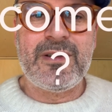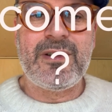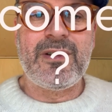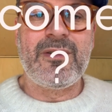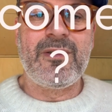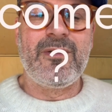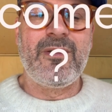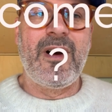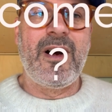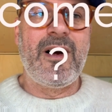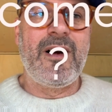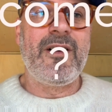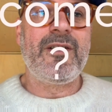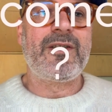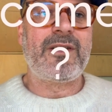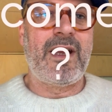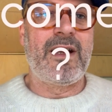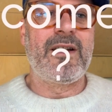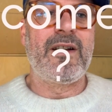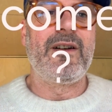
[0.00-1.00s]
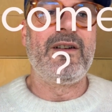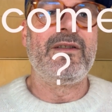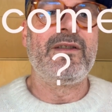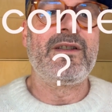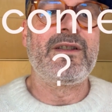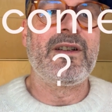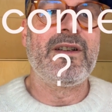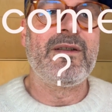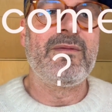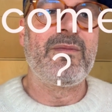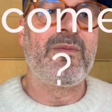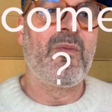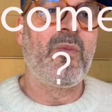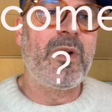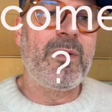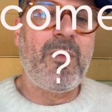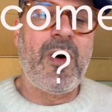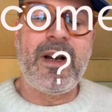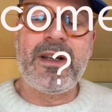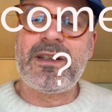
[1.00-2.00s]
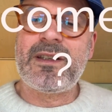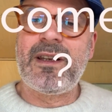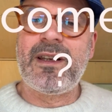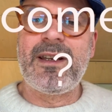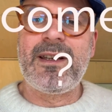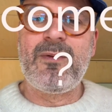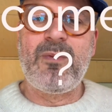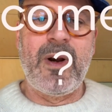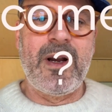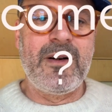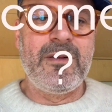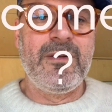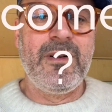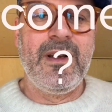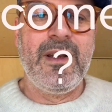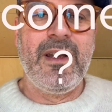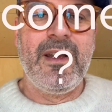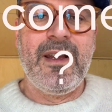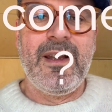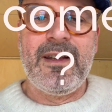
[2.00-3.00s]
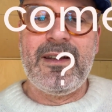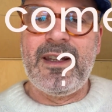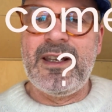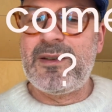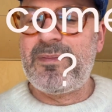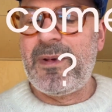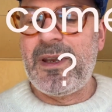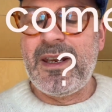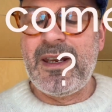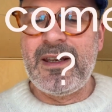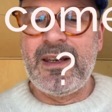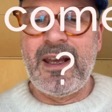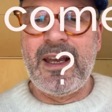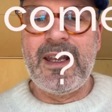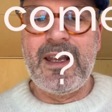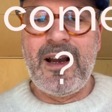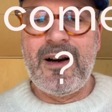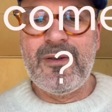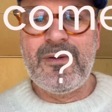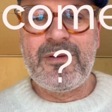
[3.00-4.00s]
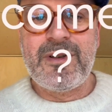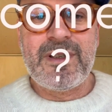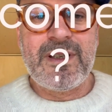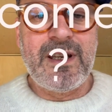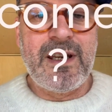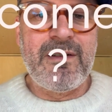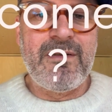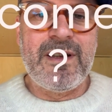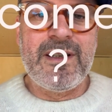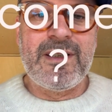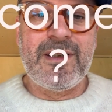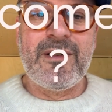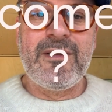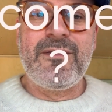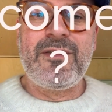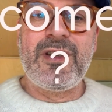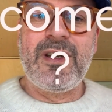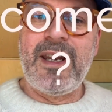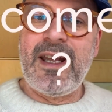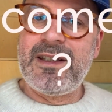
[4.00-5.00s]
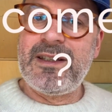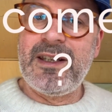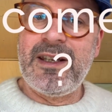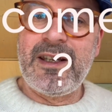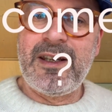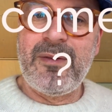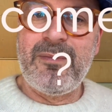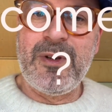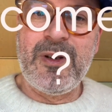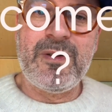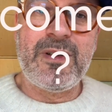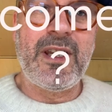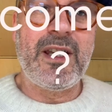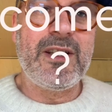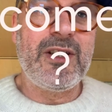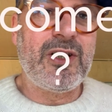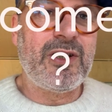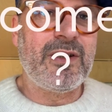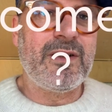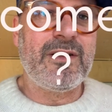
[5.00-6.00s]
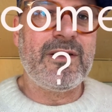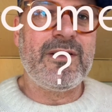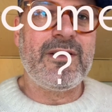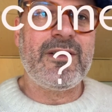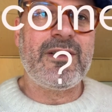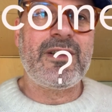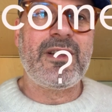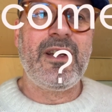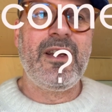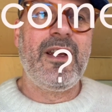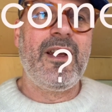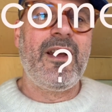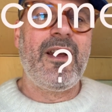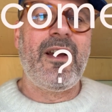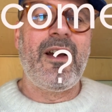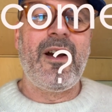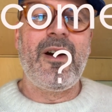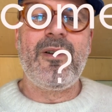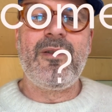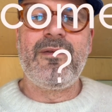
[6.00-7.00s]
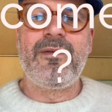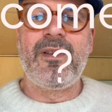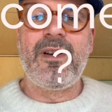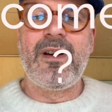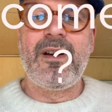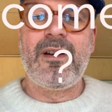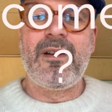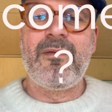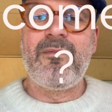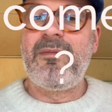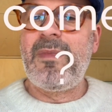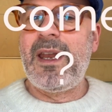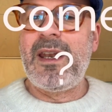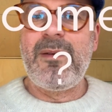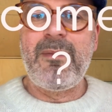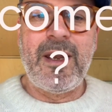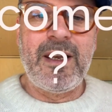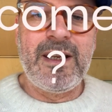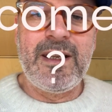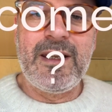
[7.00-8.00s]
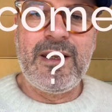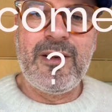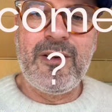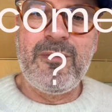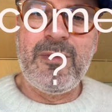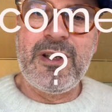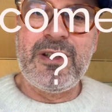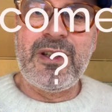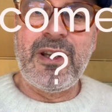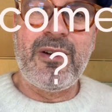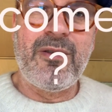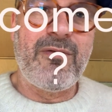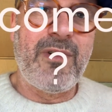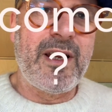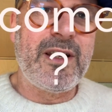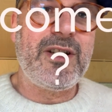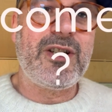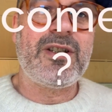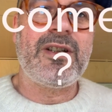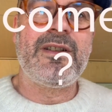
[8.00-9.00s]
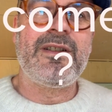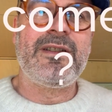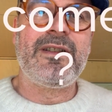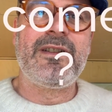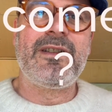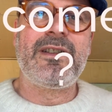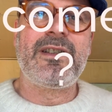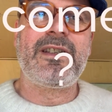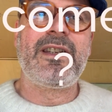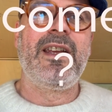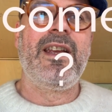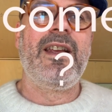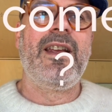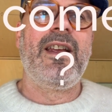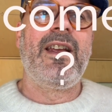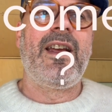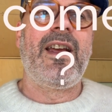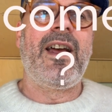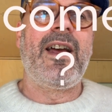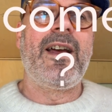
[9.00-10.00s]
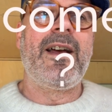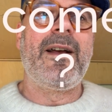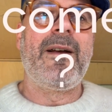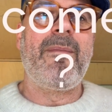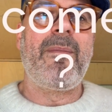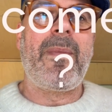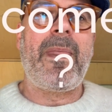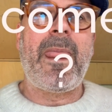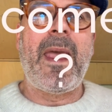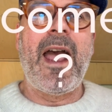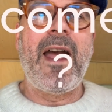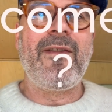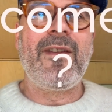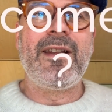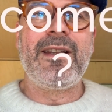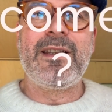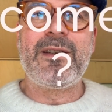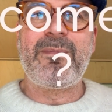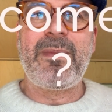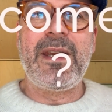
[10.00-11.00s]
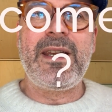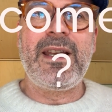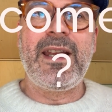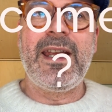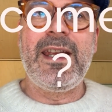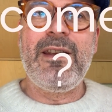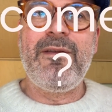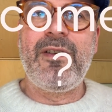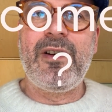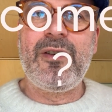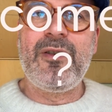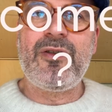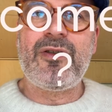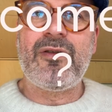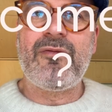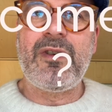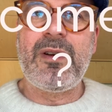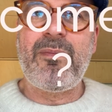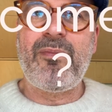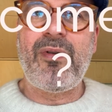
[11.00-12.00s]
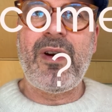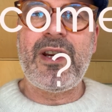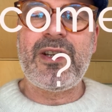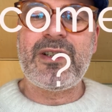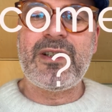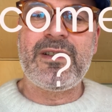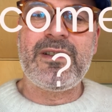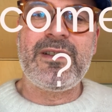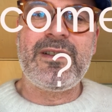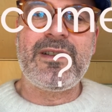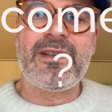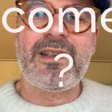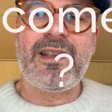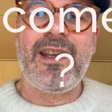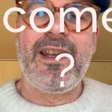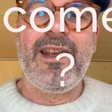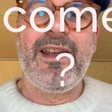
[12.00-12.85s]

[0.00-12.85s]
to ask and answer. And we might say, well, there's been a whole series of genetic mutations over many, many human generations, and that there's been evolutionary pressures